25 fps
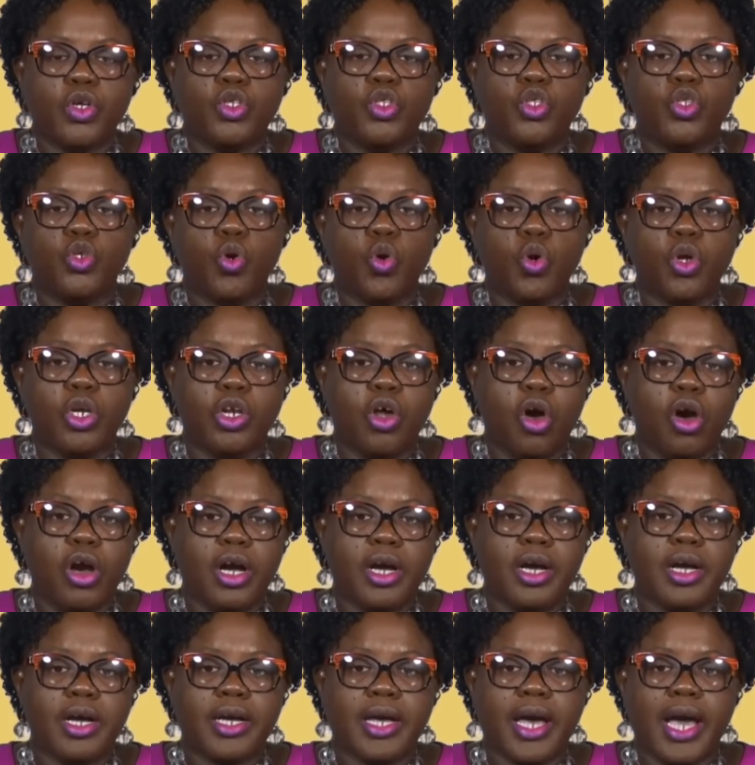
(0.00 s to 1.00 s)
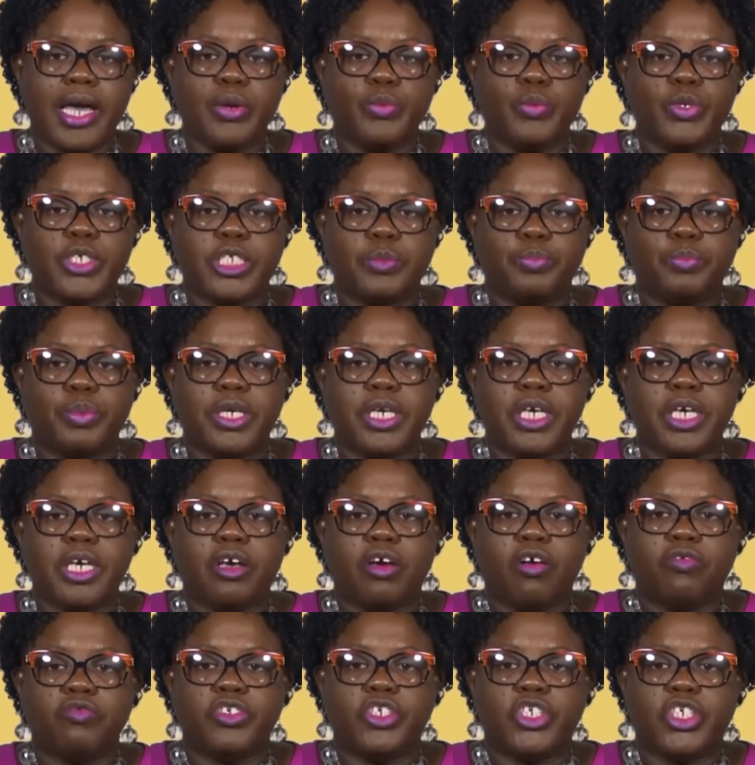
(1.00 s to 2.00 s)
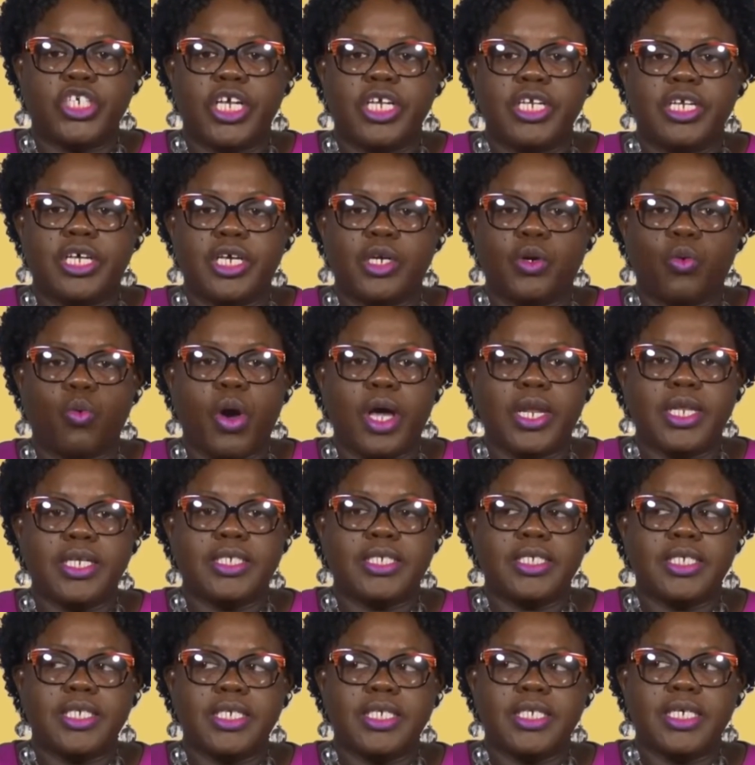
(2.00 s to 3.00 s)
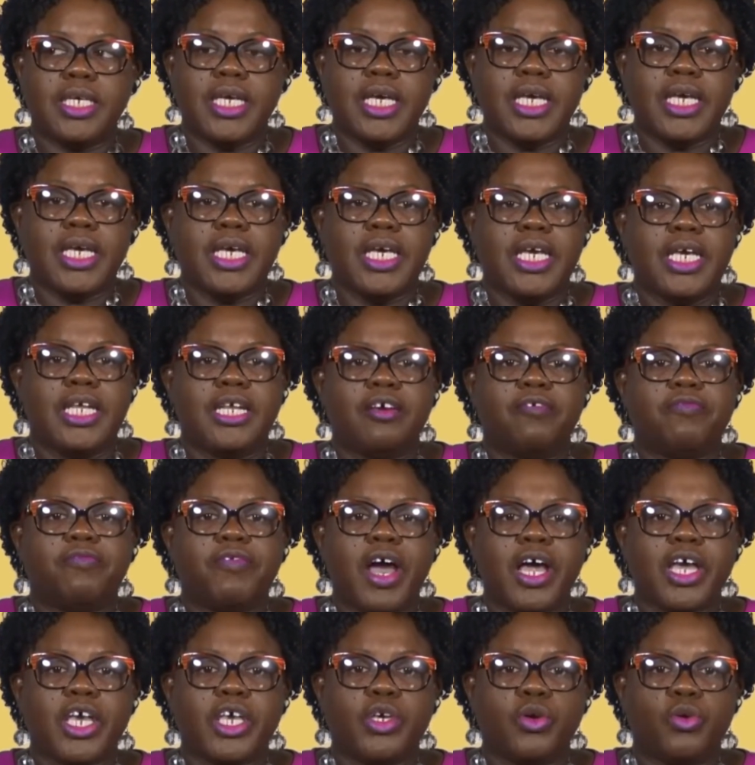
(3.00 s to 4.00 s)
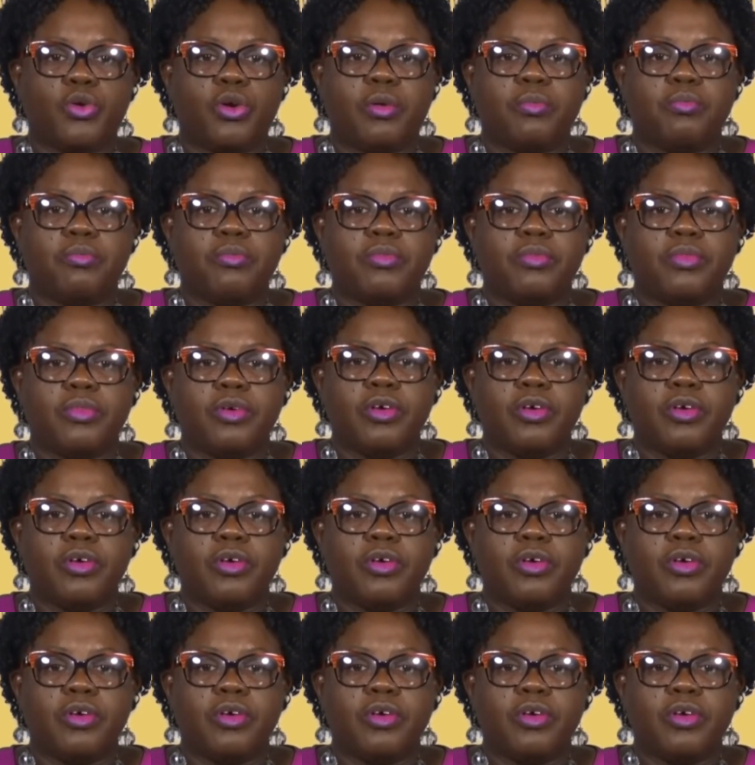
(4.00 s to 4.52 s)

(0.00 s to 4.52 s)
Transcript: No longer can we speak of gender equality in a vacuum,